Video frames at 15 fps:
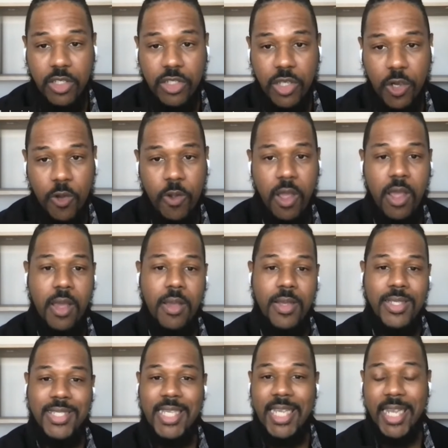And so
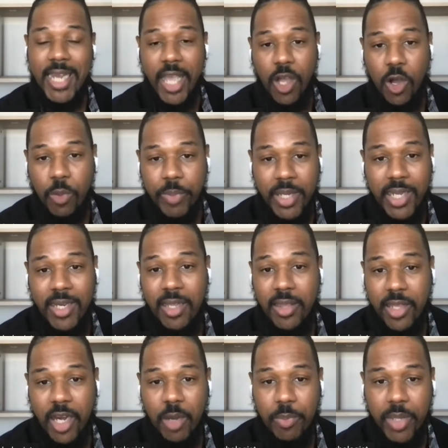seeking help and
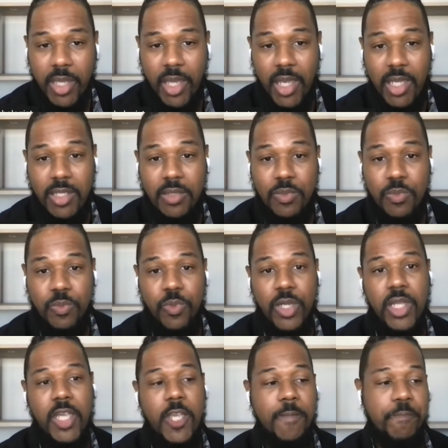getting therapy is
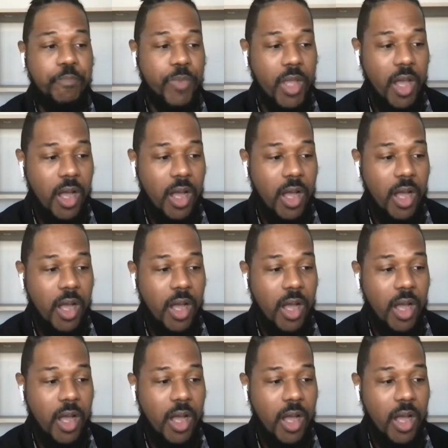really